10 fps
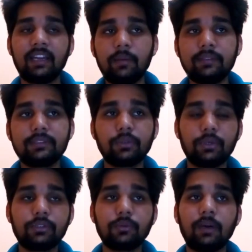name is
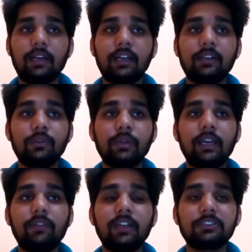Rohit Kumar, and
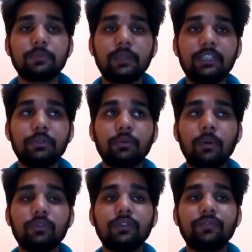today I will explain you
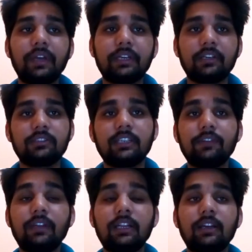about the factors
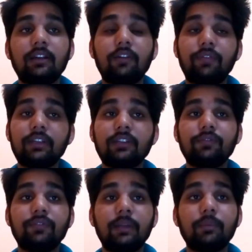that will affect the
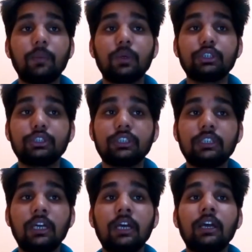flame
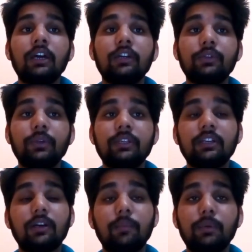propagation during
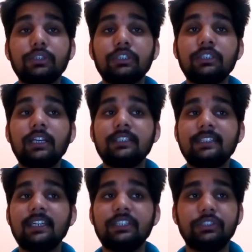the combustion in
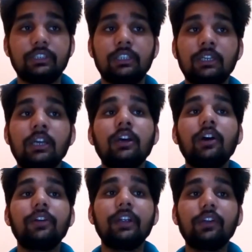SI engine.
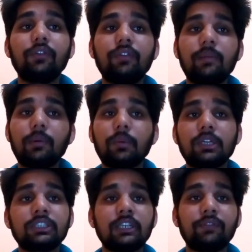Rate of flame
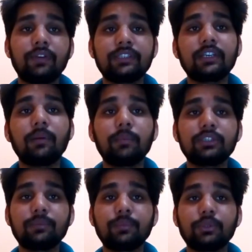propagation affects the
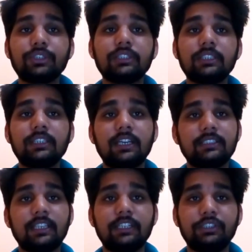combustion process in
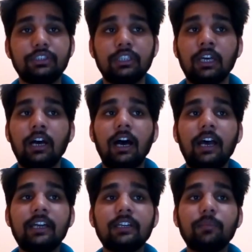SI engine.
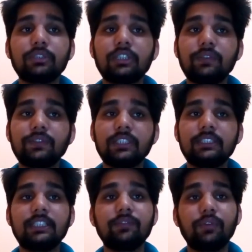Higher combustion
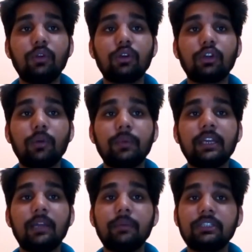efficiency and fuel economy
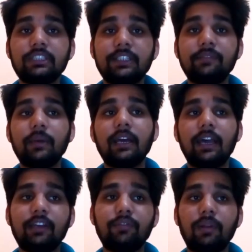can be achieved by
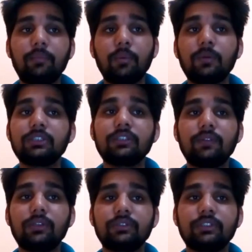higher flame propagation
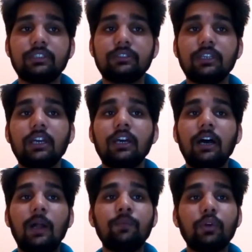velocities.
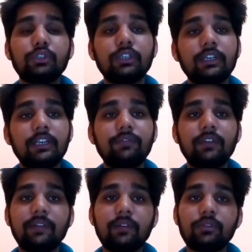Unfortunately,
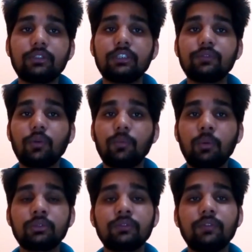flame velocities for
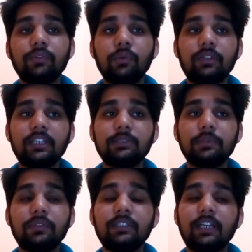most of the fuel range
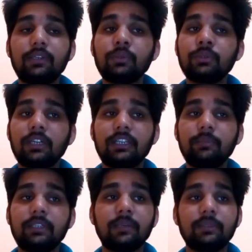between 10 to
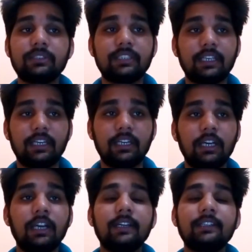30 meter per second.
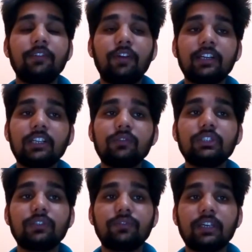The factors
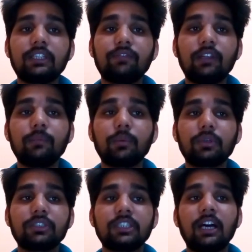which affect the flame
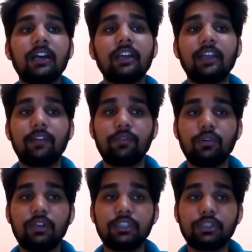propagation are
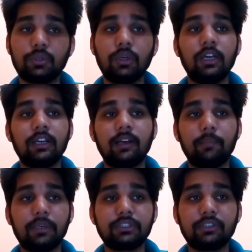air-fuel ratio,
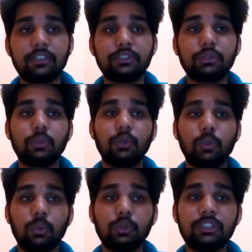compression ratio,
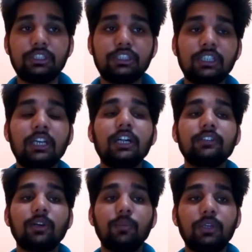load on engine,
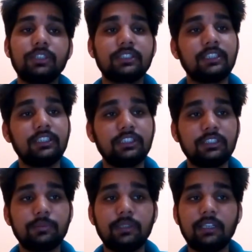turbulence and
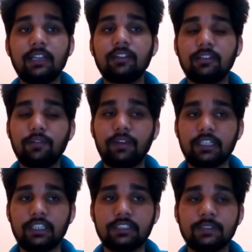engine speed, and other
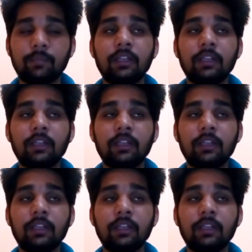factors.